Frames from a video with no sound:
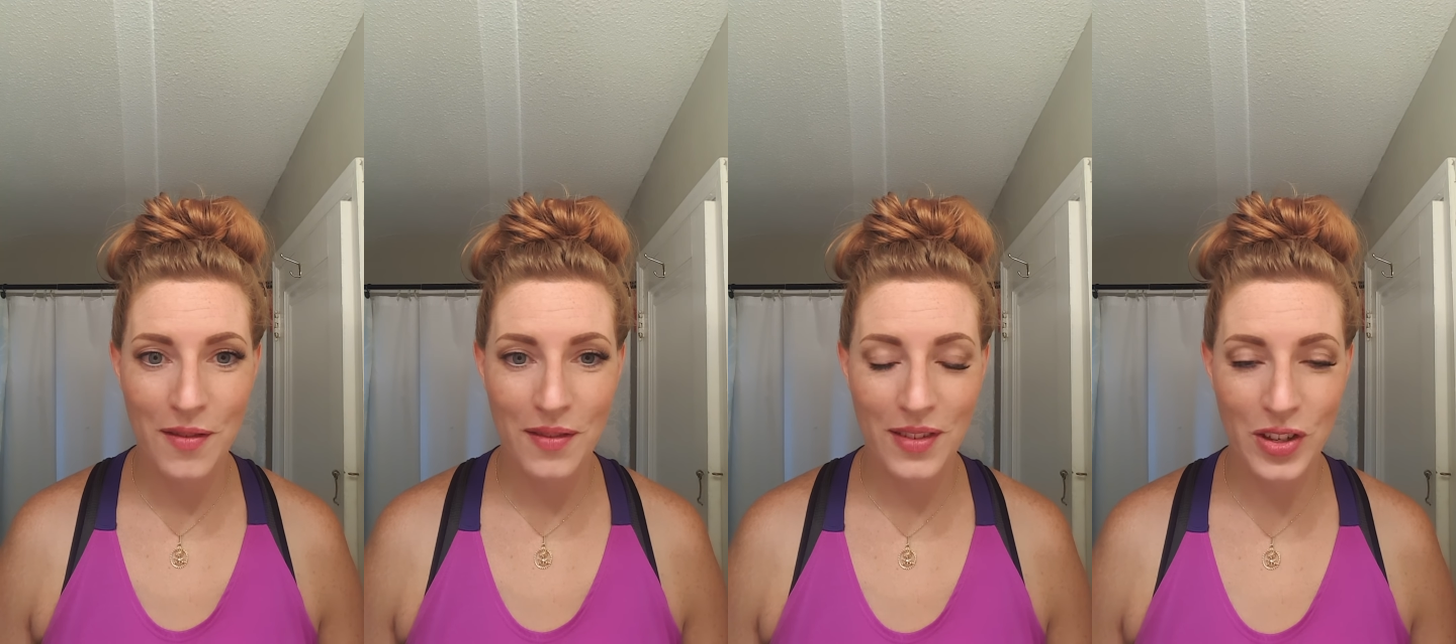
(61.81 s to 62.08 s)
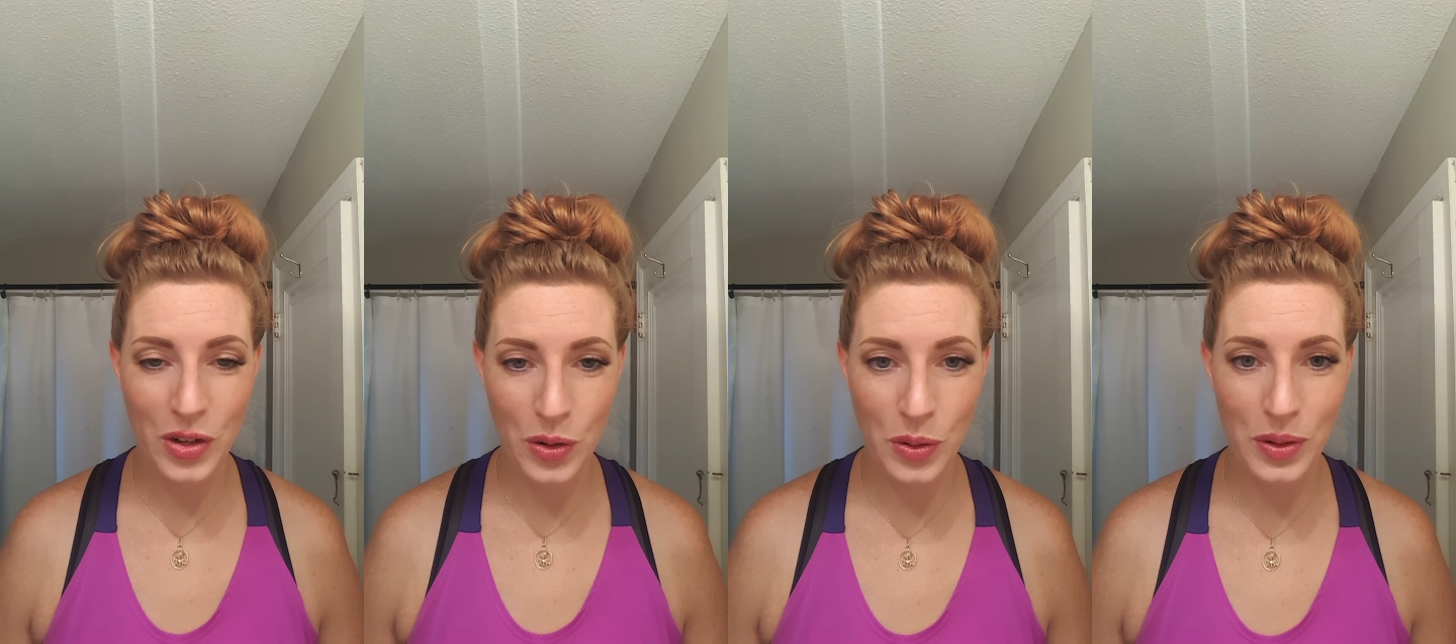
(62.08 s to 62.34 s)

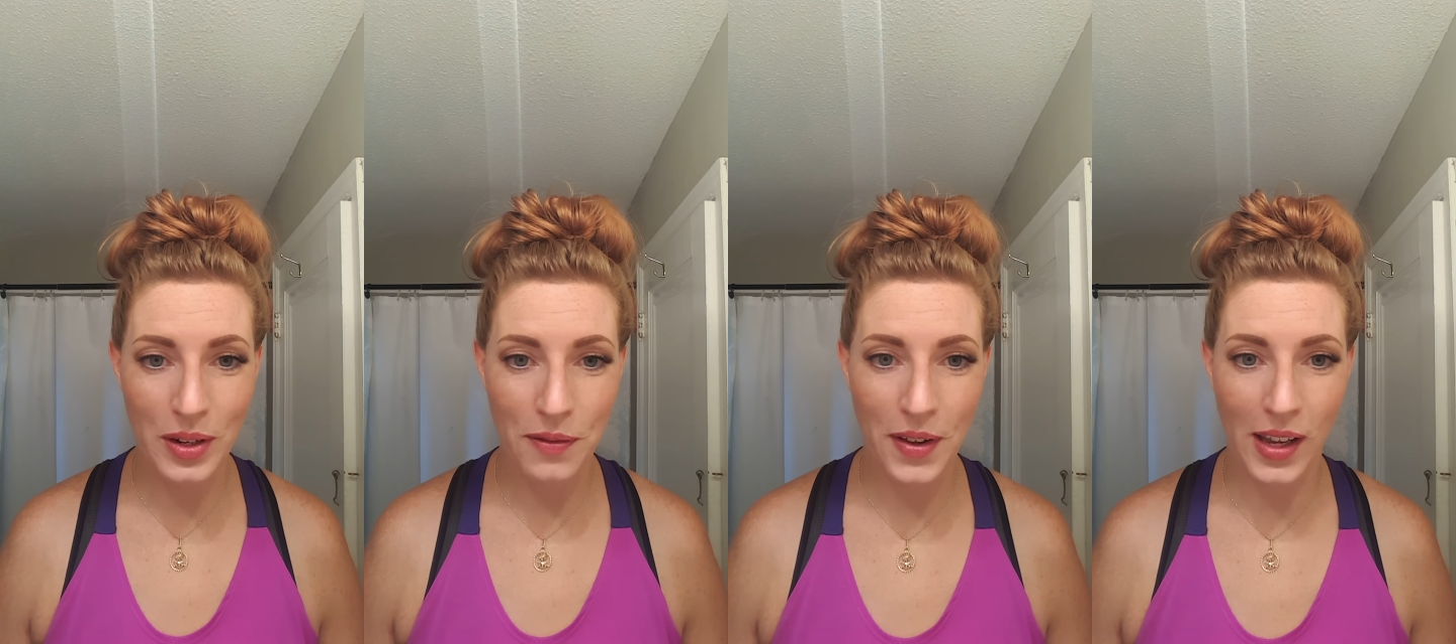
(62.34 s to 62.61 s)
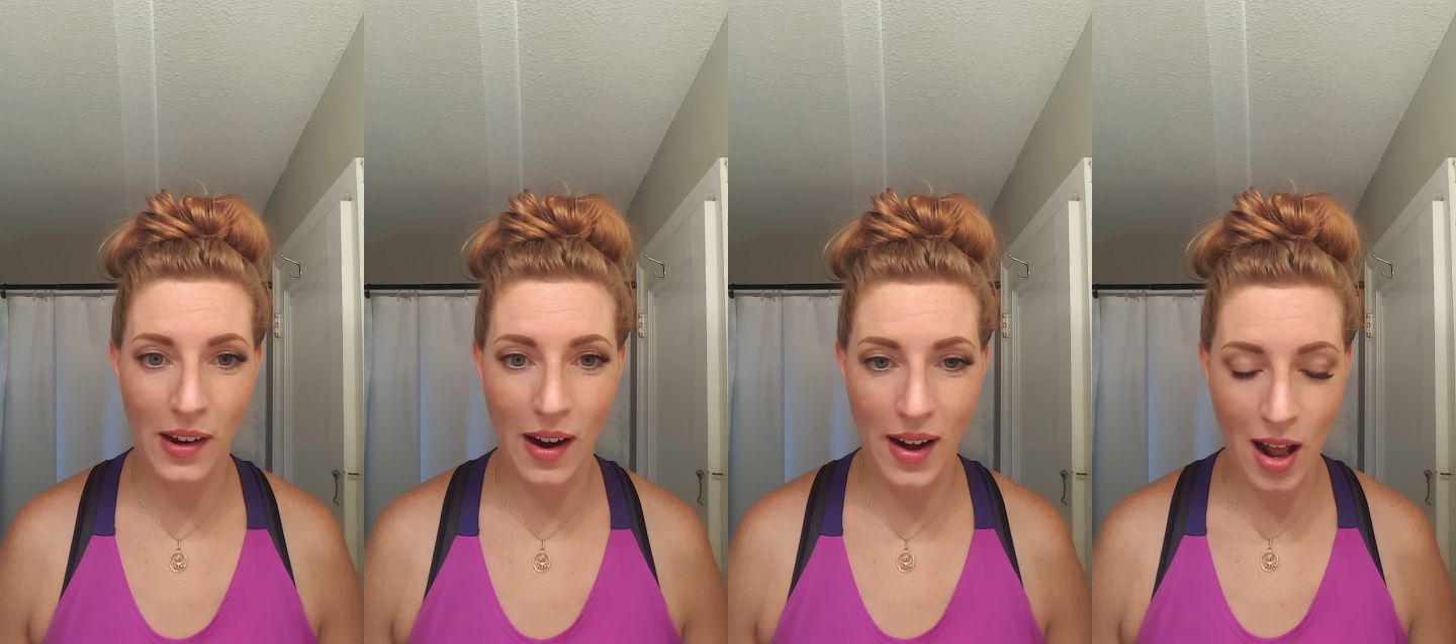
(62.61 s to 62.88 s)
you to
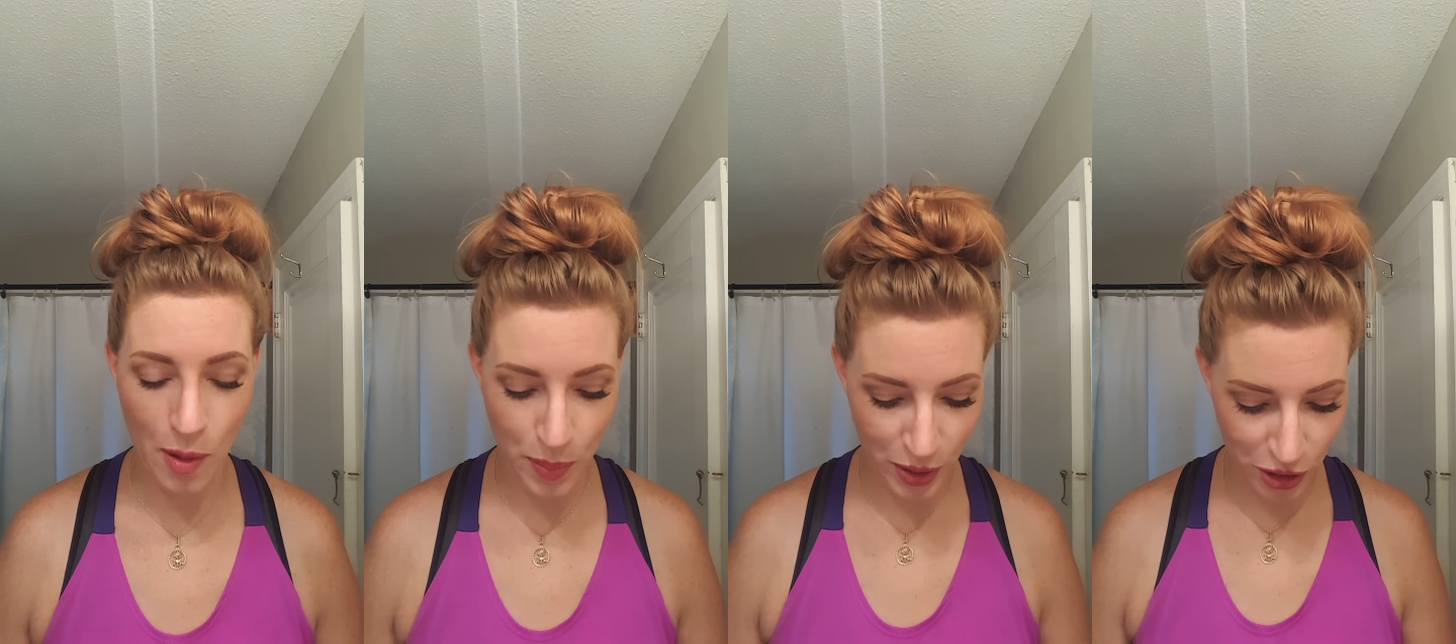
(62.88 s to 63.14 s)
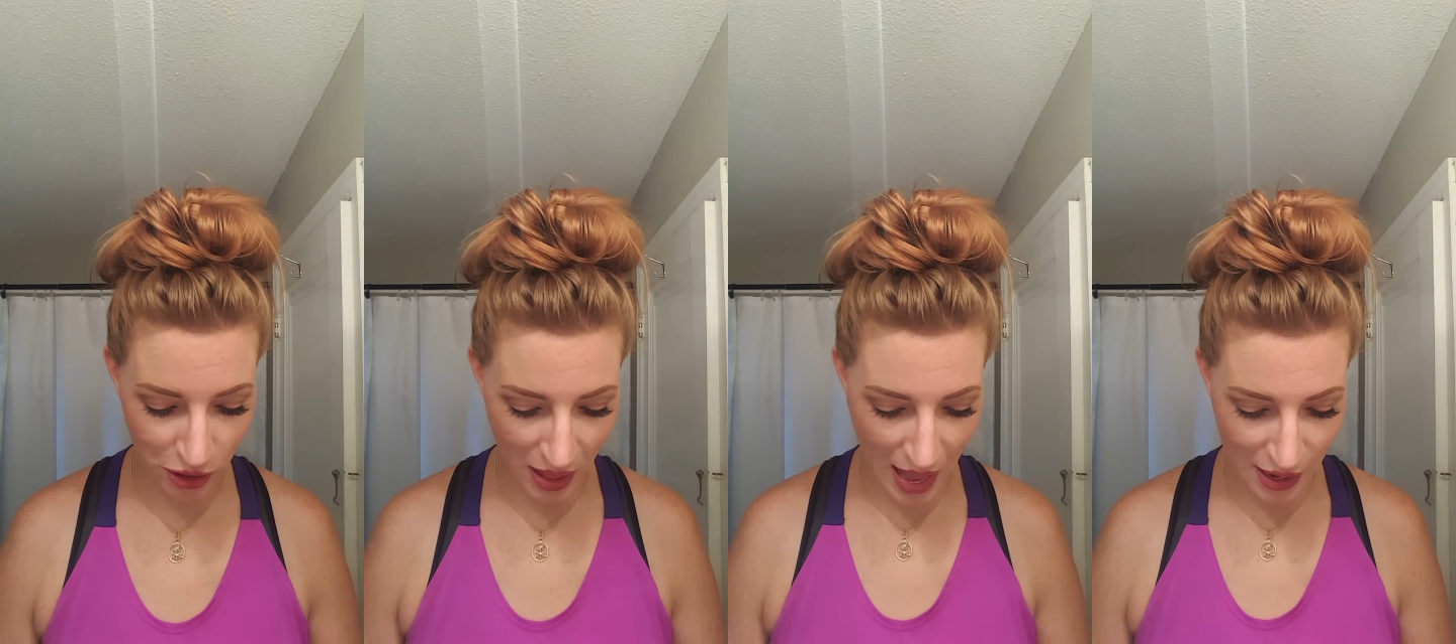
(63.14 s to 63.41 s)
figure out how to
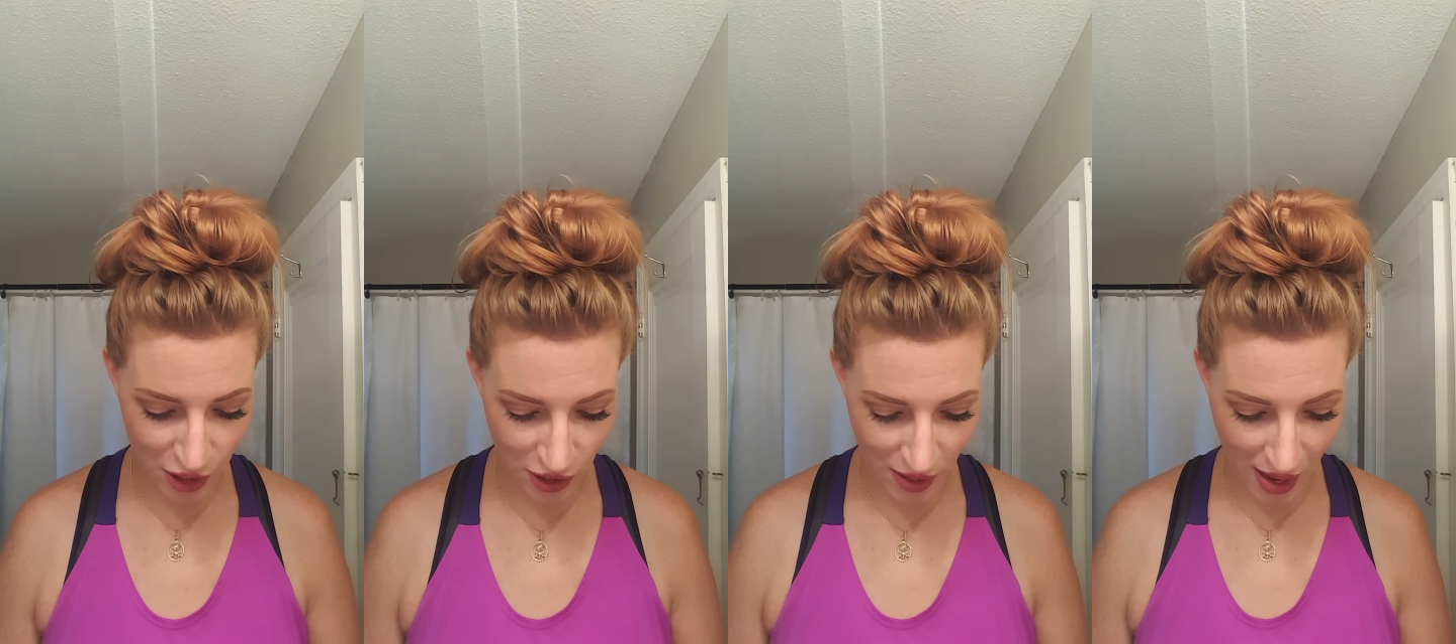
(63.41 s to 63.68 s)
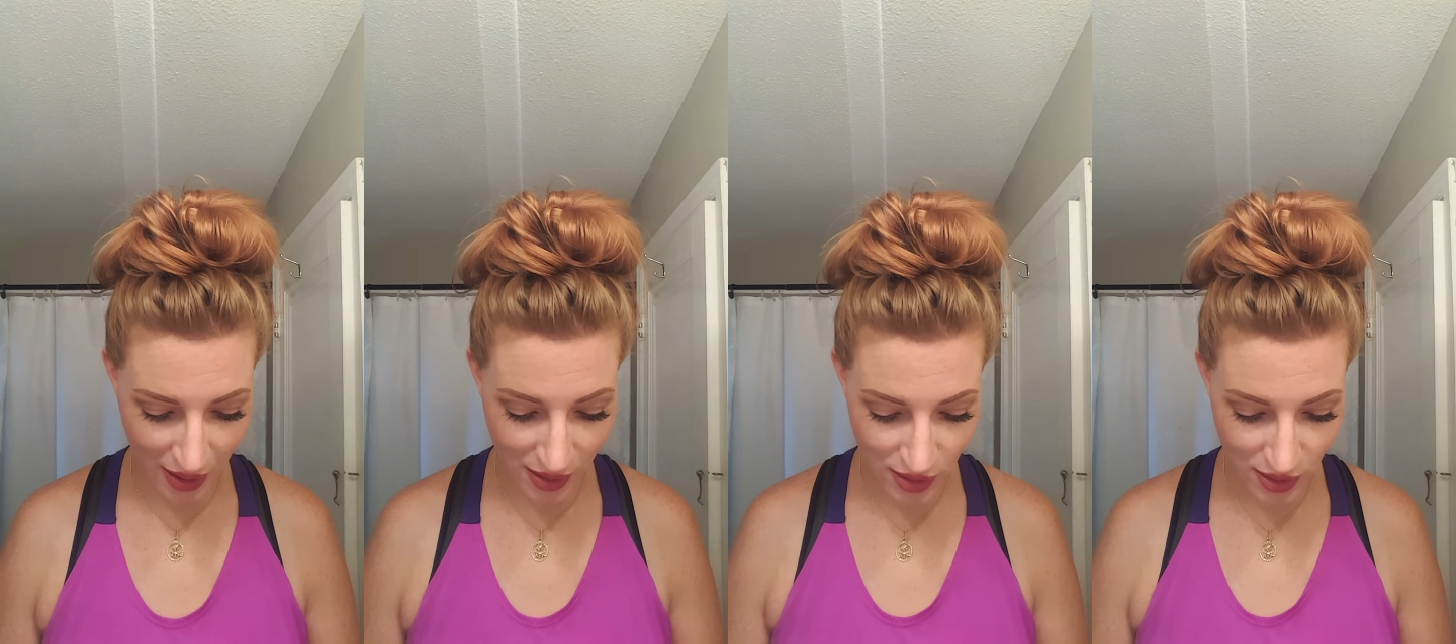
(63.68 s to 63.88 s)
put your lashes on.